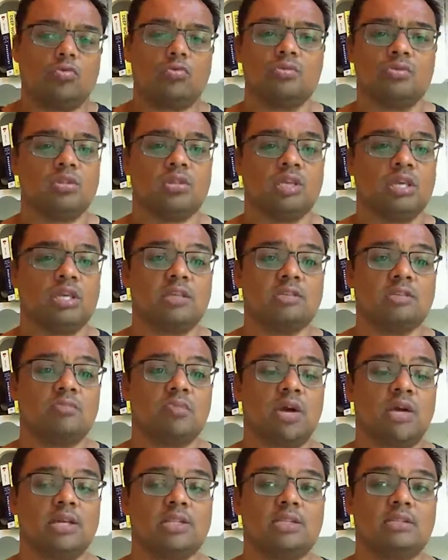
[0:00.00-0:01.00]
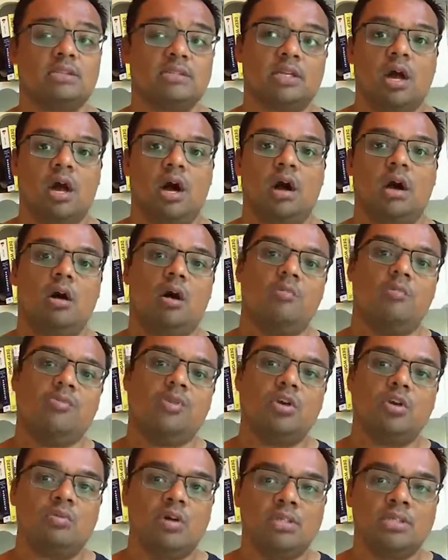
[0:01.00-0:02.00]
Just get some practice in. Oh, I'm
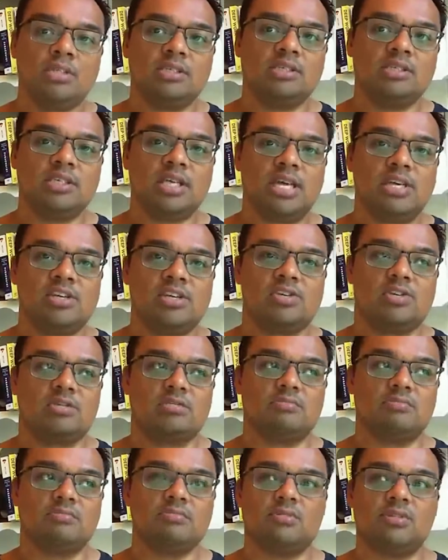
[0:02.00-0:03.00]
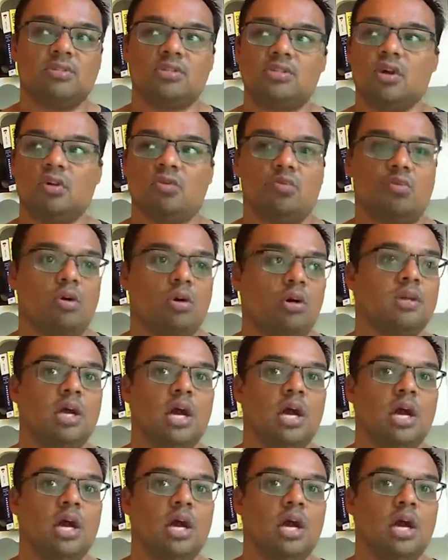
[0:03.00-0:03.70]
doing my dissertation. So what?